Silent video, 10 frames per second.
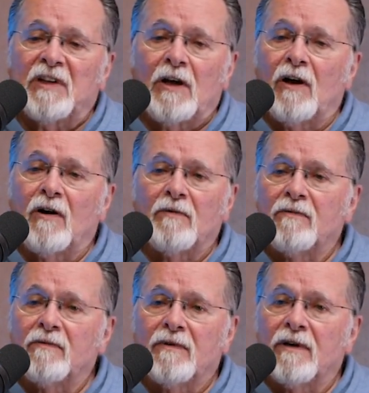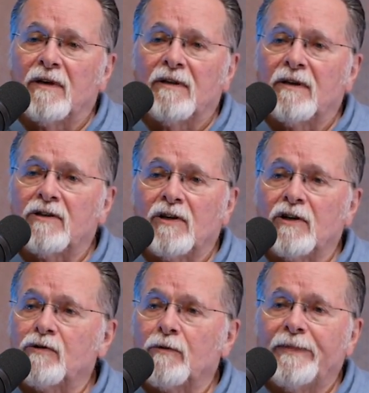no, the, the
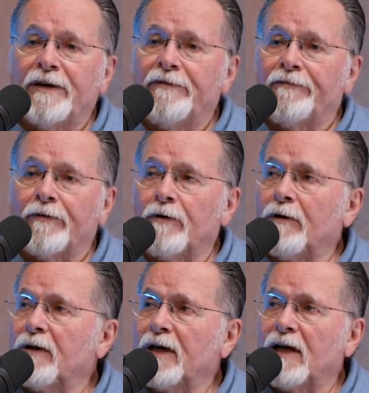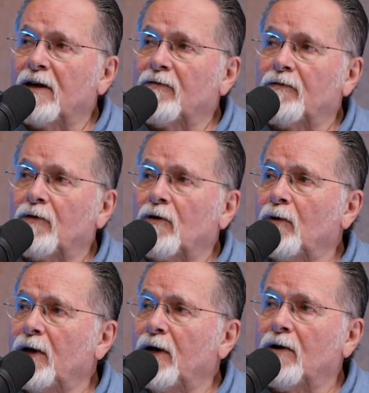church will be full again for a
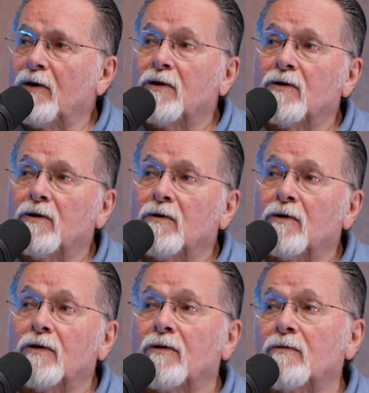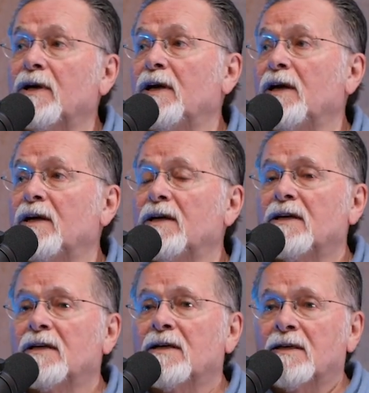week or two or three.
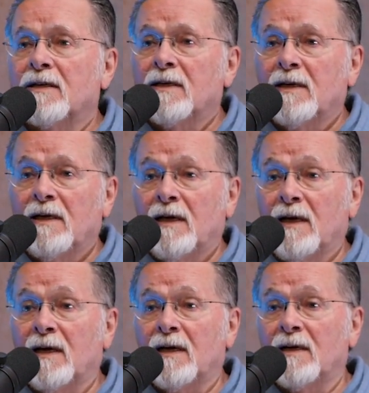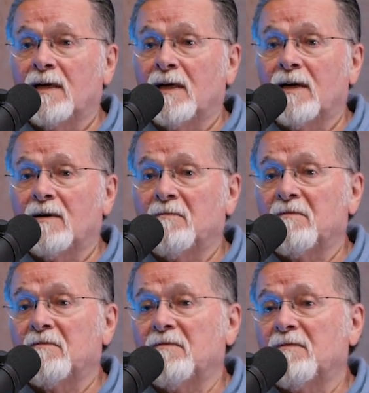And um,
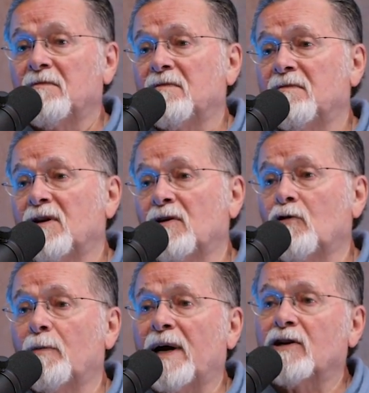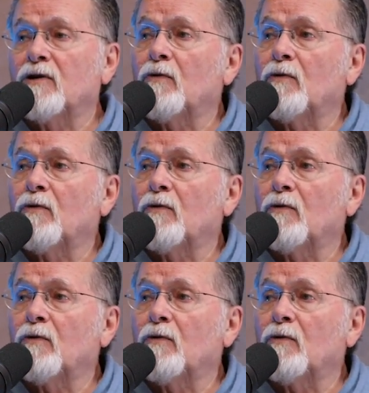they'll go back to